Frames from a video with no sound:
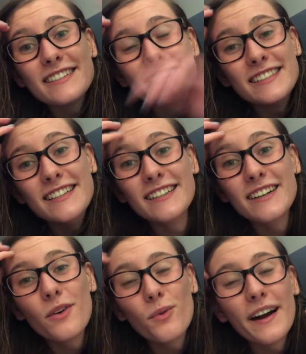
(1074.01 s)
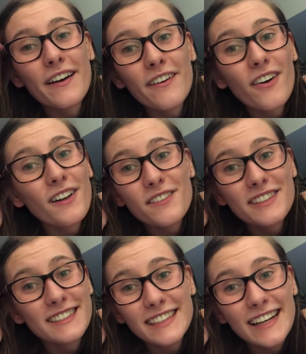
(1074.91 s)
see where all of
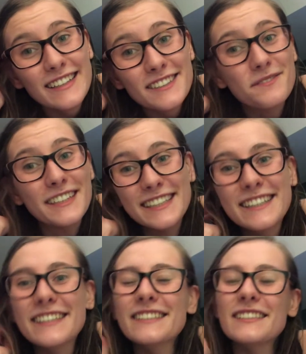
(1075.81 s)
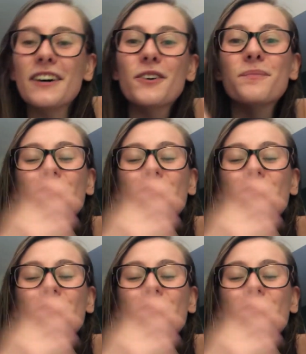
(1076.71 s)
this takes me. So